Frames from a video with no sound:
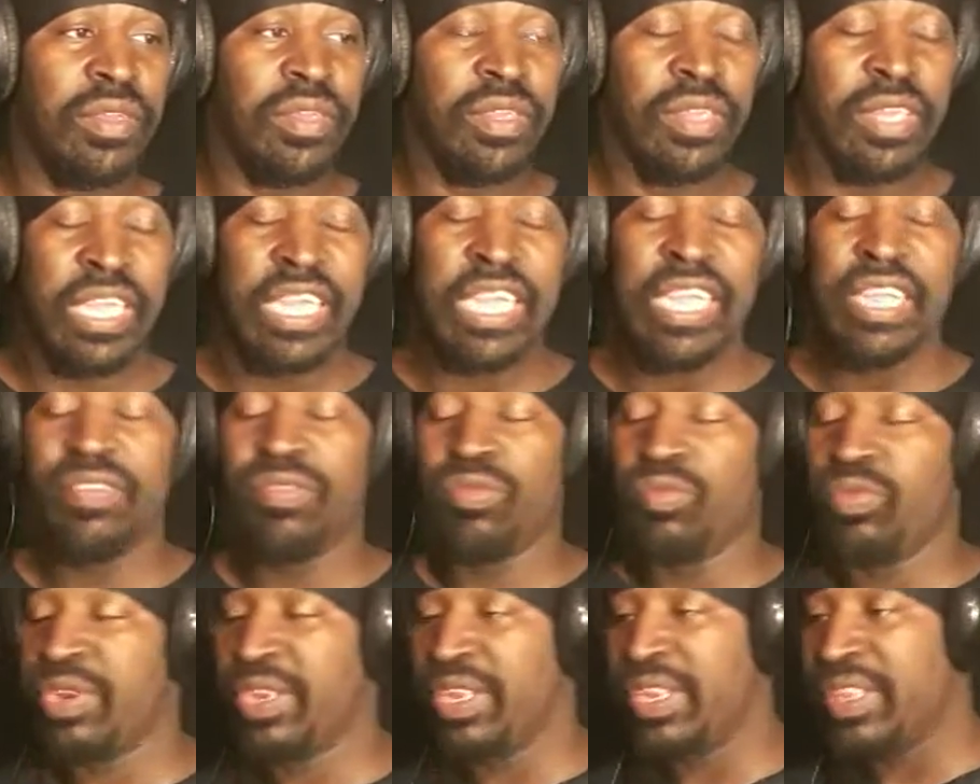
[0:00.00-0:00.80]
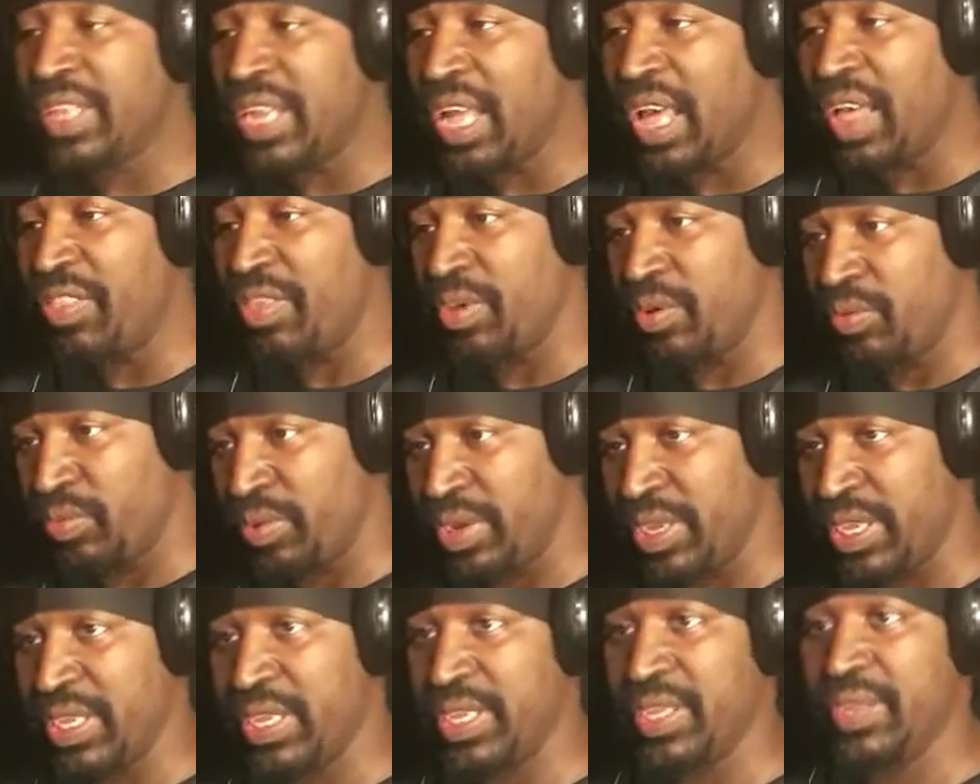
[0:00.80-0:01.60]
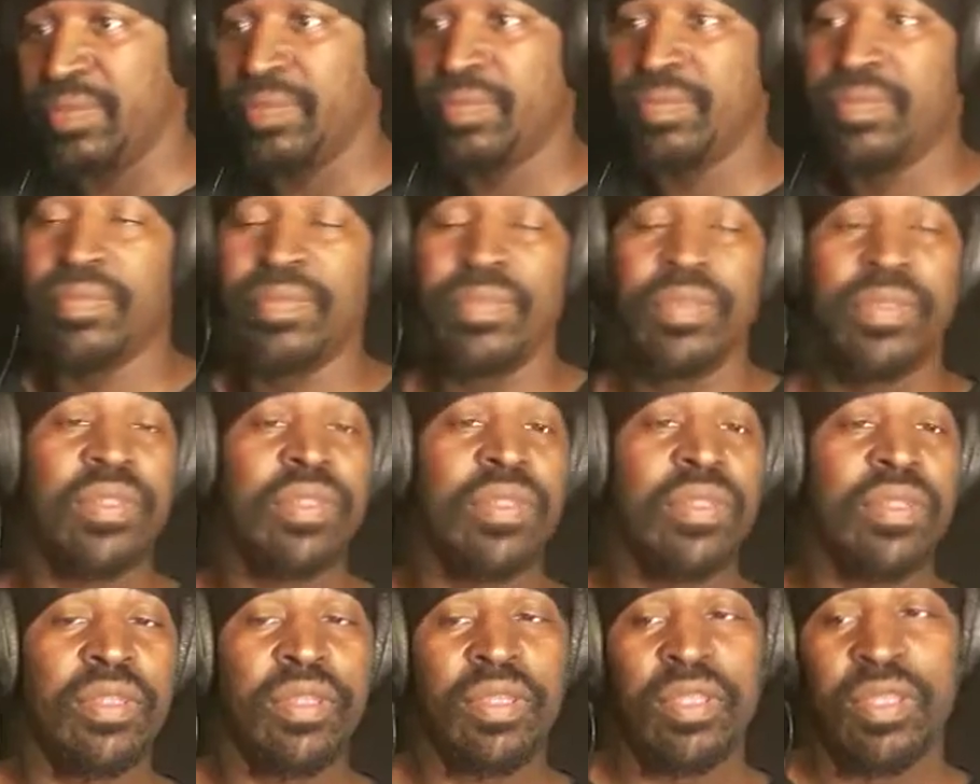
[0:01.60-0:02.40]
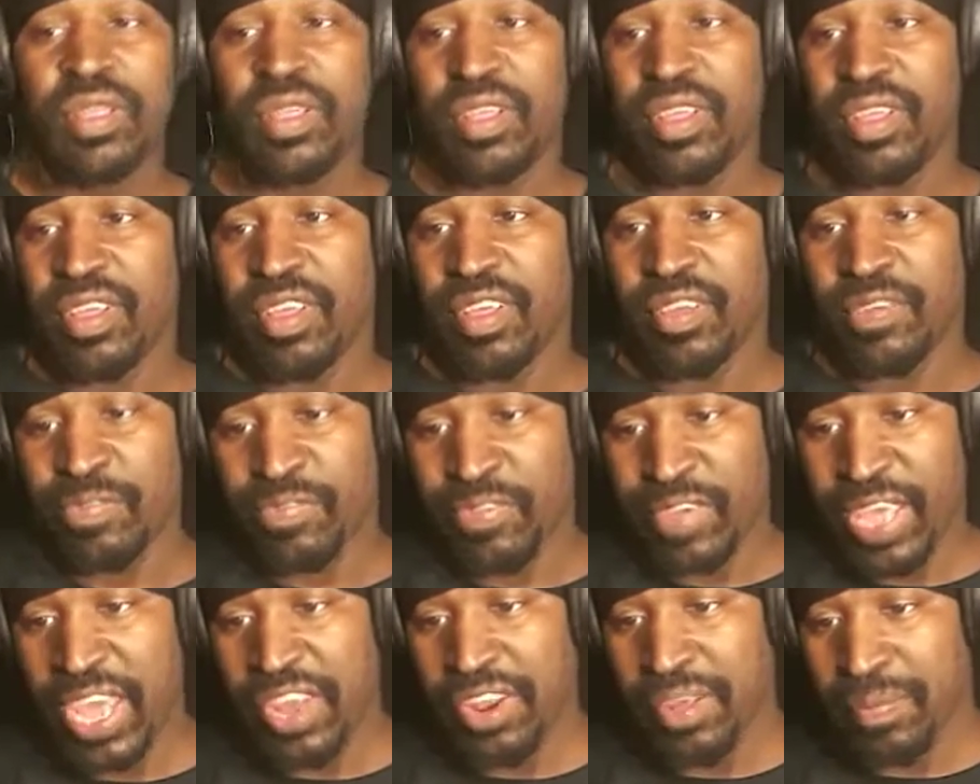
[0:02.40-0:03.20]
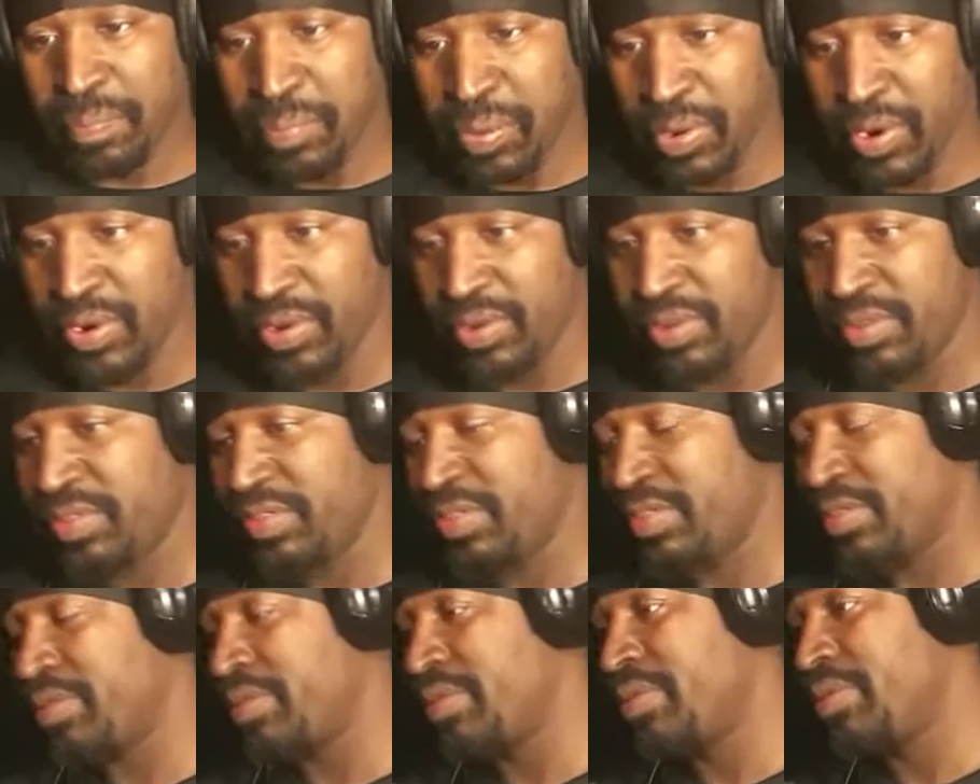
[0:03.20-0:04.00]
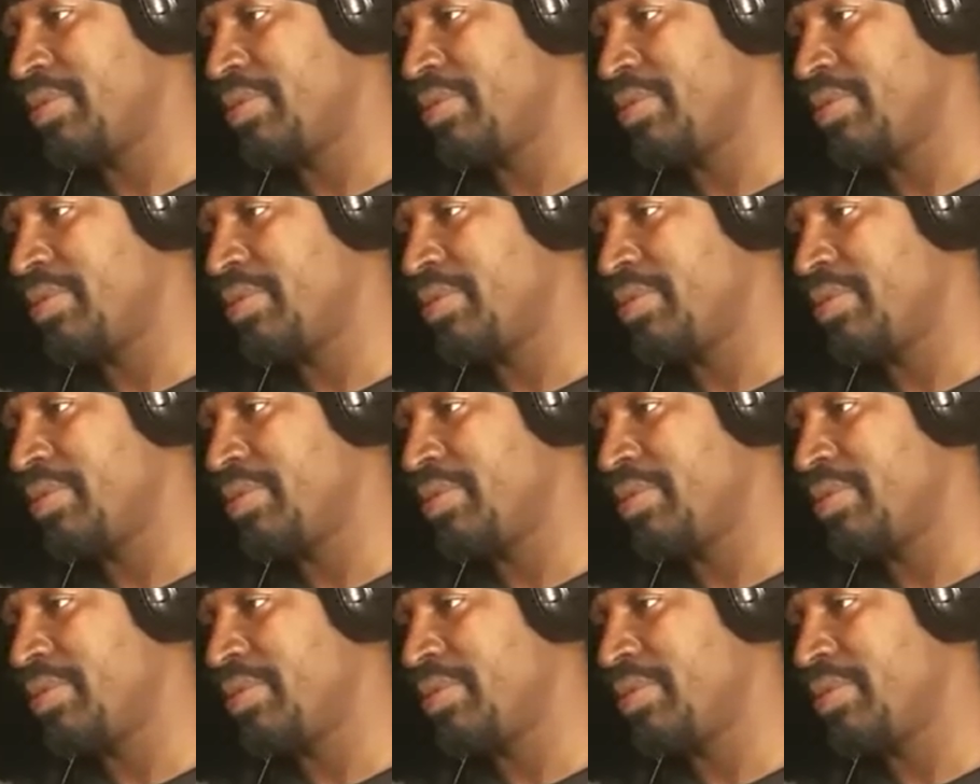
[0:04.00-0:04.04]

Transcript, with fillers: Leaves with another win a fatter purse